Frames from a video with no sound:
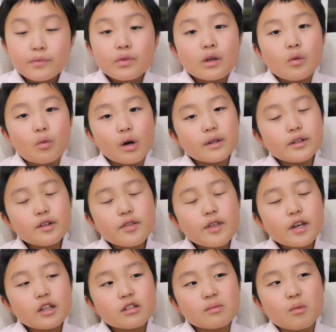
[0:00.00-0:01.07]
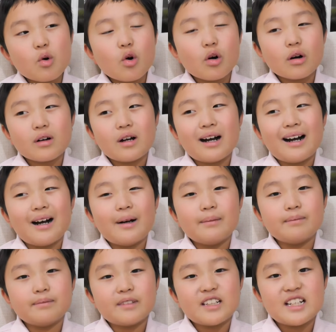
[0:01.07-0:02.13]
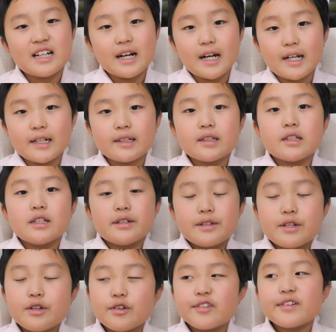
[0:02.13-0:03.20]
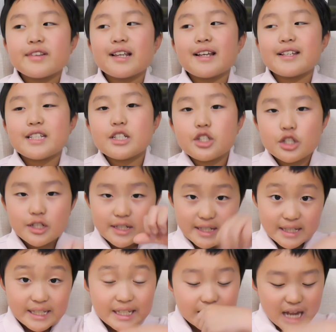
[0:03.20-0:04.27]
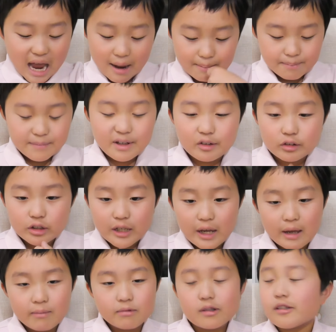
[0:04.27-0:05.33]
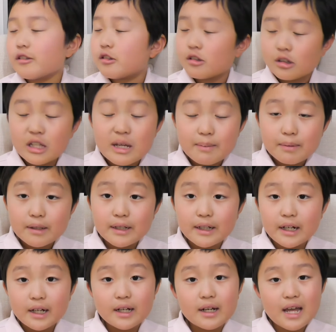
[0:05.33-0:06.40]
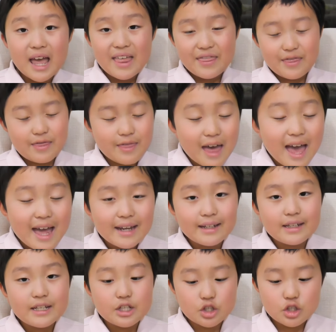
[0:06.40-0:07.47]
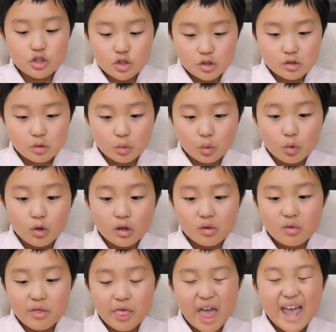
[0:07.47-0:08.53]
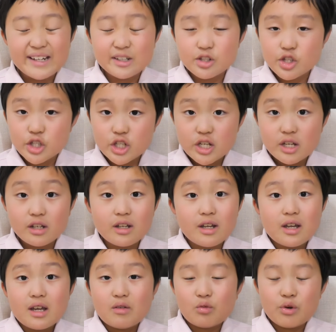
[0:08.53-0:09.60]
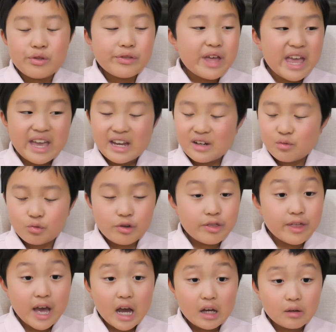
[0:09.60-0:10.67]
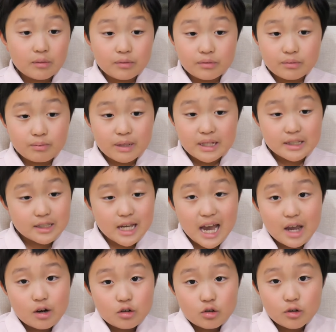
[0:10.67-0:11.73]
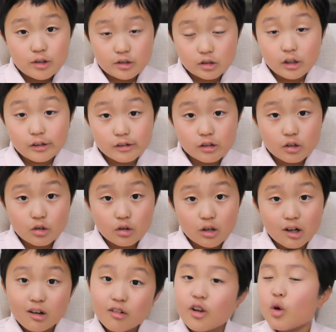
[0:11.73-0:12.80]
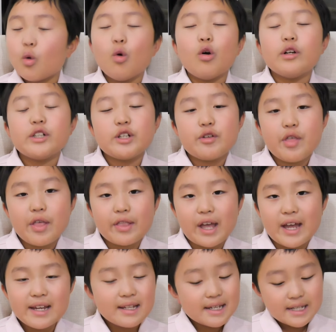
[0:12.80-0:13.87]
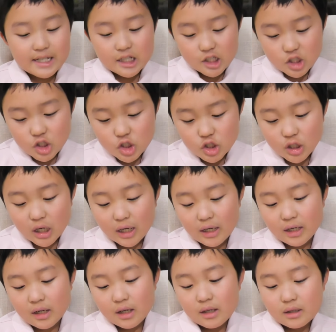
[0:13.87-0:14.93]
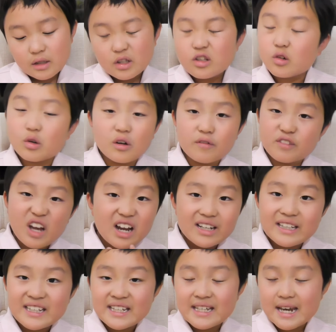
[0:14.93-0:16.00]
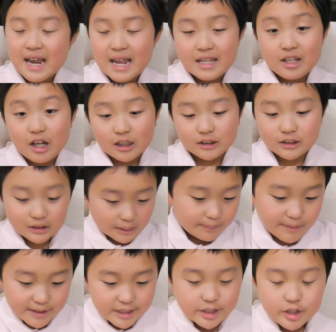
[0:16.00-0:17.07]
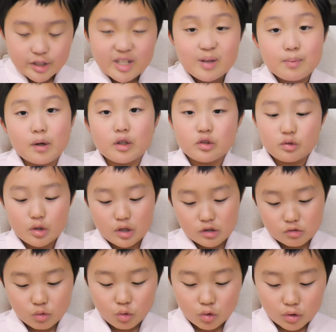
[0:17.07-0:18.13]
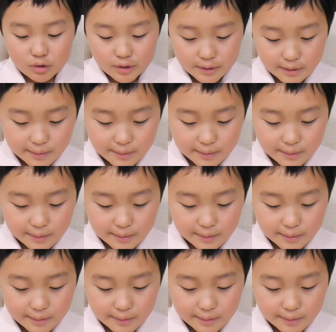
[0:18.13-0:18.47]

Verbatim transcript: What do you think is more um, good? Do you think that he should eat at meal times, sleep good, and then he should just work with energy with and without being tired or exhausted or hungry? Or do you think that he should sort of not eat and not sleep and he should keep on doing his work.